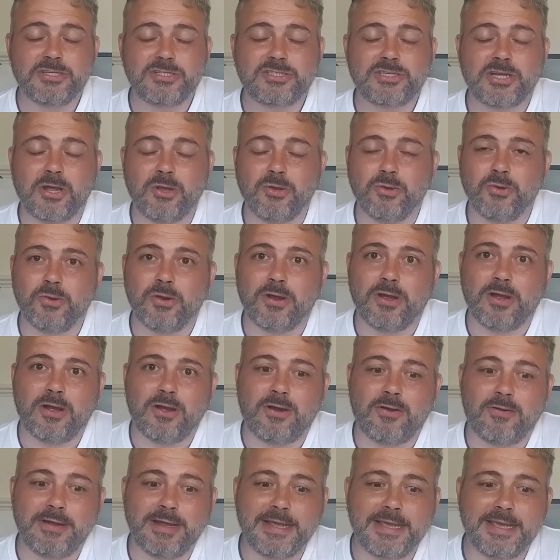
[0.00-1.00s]
So
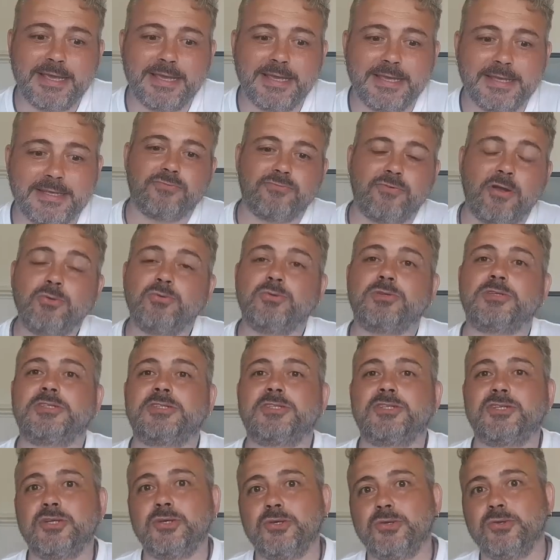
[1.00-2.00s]
I wrote
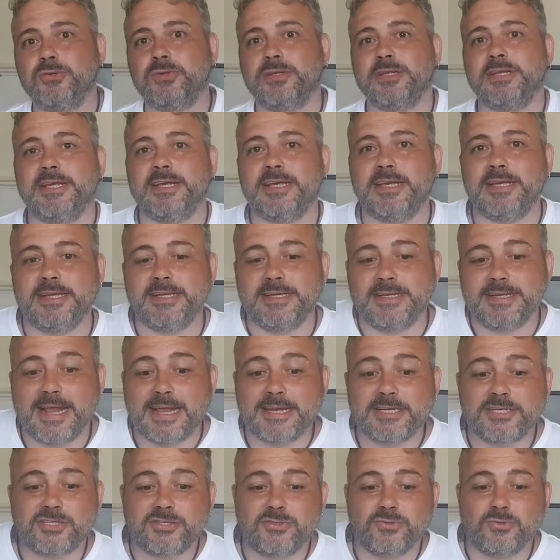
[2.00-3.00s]
to the
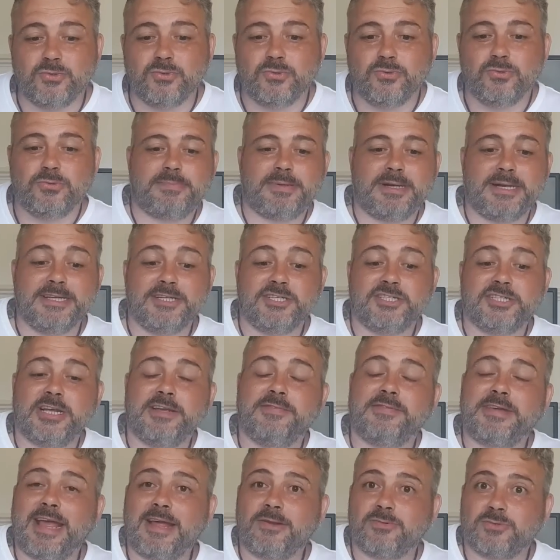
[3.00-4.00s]
National Police
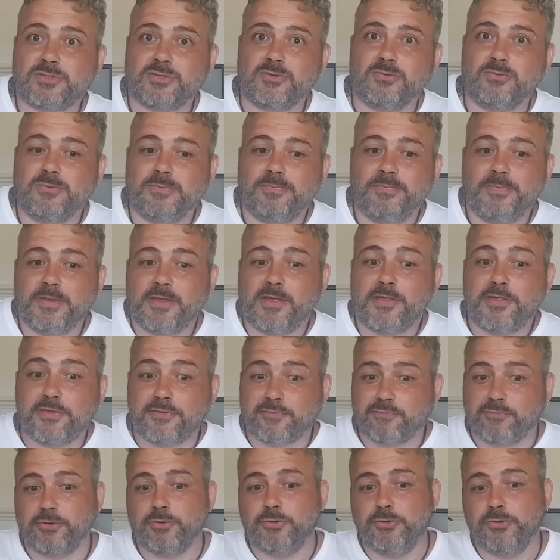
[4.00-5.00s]
Chief Council
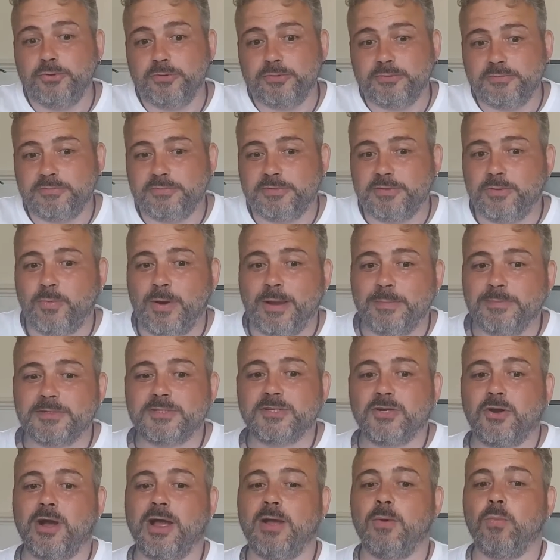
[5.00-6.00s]
through the
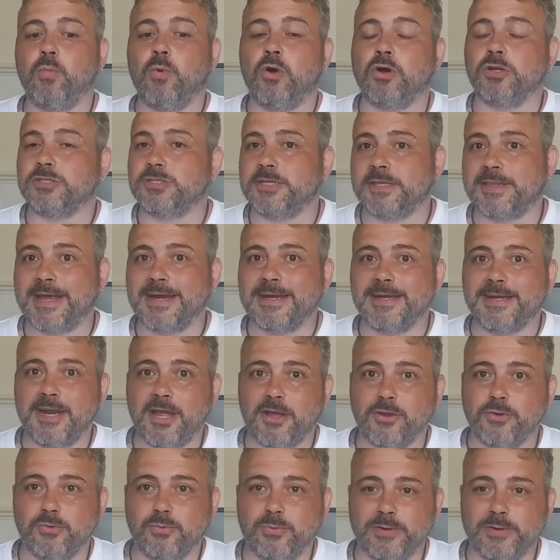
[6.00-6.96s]
website What Do They Know,